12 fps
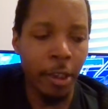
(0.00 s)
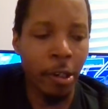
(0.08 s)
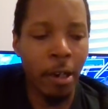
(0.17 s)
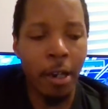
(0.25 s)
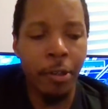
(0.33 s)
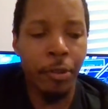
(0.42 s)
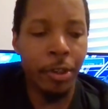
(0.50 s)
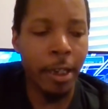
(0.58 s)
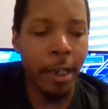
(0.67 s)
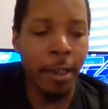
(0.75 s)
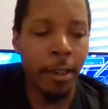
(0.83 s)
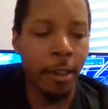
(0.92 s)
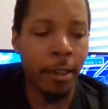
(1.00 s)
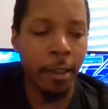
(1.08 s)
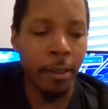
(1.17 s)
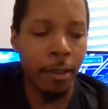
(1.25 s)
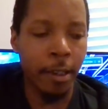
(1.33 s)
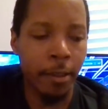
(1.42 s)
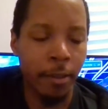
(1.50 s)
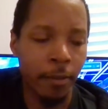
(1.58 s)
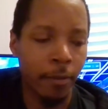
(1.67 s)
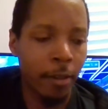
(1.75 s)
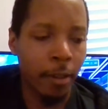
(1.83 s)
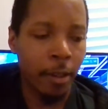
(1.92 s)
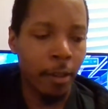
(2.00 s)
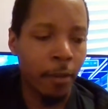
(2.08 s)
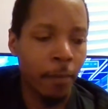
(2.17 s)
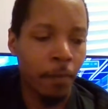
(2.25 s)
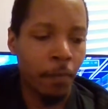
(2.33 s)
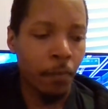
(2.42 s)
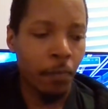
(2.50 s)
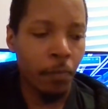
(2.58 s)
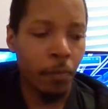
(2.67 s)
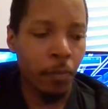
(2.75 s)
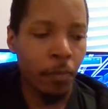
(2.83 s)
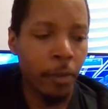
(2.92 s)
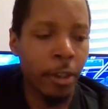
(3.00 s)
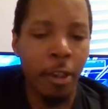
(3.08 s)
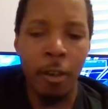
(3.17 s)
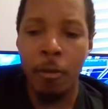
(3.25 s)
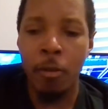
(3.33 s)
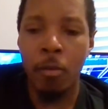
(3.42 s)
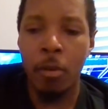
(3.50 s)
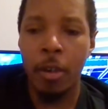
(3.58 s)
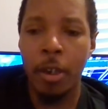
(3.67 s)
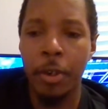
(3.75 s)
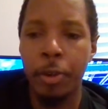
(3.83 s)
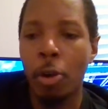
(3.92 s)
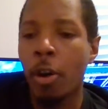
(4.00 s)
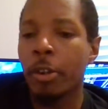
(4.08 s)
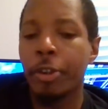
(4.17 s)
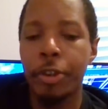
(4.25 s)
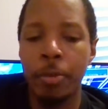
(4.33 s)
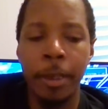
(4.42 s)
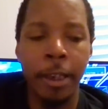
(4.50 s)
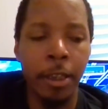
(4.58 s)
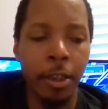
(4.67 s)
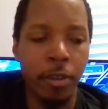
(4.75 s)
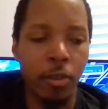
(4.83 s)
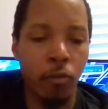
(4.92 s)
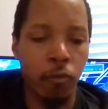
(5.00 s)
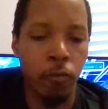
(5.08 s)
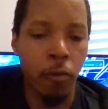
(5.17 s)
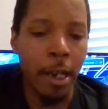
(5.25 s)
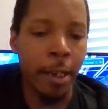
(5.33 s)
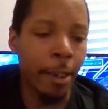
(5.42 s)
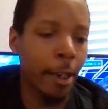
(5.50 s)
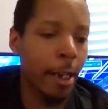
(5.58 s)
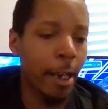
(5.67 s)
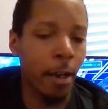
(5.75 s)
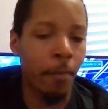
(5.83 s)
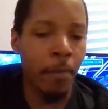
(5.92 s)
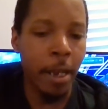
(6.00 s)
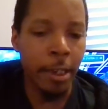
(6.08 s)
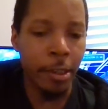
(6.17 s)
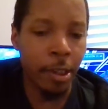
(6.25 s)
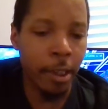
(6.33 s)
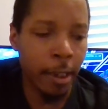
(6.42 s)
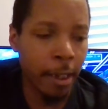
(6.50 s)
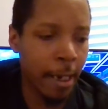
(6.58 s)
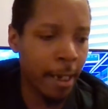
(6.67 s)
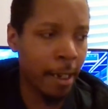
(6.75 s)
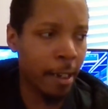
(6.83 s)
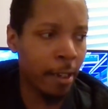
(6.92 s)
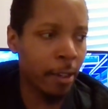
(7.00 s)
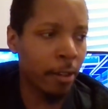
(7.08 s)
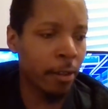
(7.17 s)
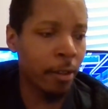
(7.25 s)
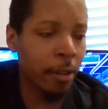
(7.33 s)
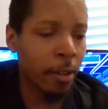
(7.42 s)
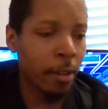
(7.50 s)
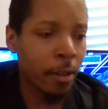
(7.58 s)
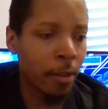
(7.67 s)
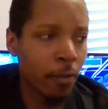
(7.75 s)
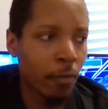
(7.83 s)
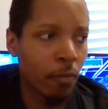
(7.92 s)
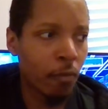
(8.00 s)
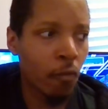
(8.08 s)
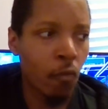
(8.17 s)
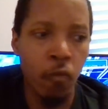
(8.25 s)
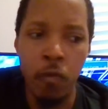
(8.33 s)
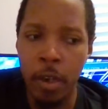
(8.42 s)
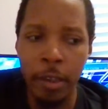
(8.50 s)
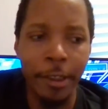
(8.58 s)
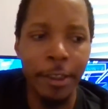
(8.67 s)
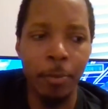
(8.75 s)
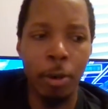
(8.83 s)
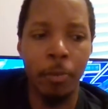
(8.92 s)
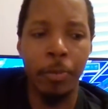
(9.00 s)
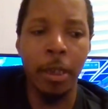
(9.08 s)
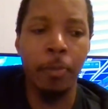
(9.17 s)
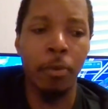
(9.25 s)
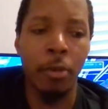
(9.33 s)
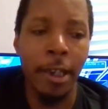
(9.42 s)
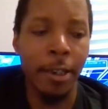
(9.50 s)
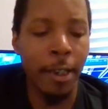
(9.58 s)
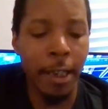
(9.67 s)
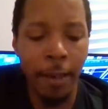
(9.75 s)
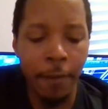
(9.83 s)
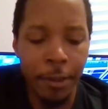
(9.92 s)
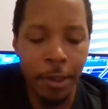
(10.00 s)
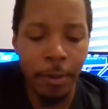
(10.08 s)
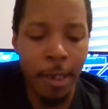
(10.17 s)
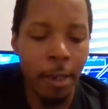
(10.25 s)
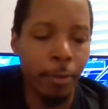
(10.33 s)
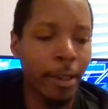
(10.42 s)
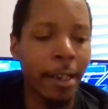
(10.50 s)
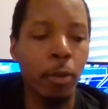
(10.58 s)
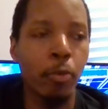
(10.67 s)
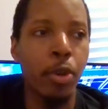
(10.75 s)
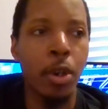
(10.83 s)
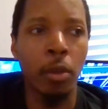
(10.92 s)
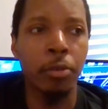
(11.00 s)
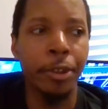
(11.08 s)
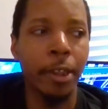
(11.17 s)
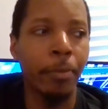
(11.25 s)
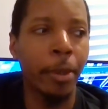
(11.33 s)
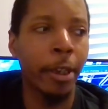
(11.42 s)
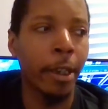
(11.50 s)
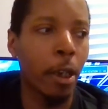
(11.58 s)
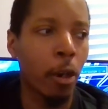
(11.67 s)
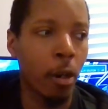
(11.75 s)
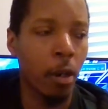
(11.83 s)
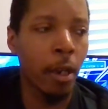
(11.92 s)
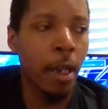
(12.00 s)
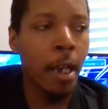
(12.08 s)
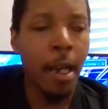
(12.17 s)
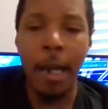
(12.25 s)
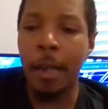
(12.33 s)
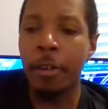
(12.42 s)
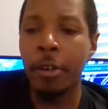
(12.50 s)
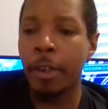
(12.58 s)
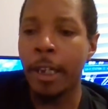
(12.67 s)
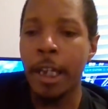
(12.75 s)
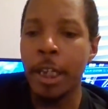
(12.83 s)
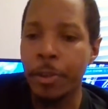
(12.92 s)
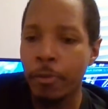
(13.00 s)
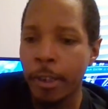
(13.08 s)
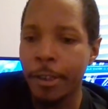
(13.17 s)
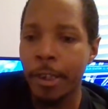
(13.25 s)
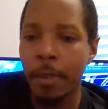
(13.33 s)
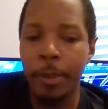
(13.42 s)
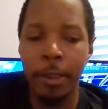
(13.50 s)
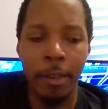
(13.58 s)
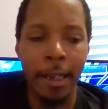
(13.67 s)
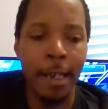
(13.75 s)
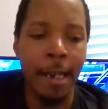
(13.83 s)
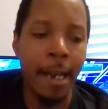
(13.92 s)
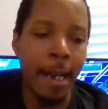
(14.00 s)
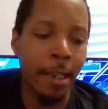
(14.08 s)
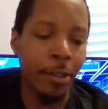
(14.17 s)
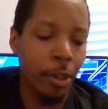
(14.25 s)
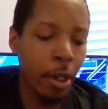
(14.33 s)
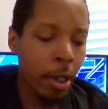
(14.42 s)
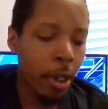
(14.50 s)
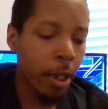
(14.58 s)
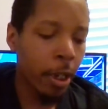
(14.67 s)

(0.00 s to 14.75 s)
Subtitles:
understanding and talk to so many great, amazing, and really smart people. And even sometimes when I don't know something or I don't know the history of something, like I asked,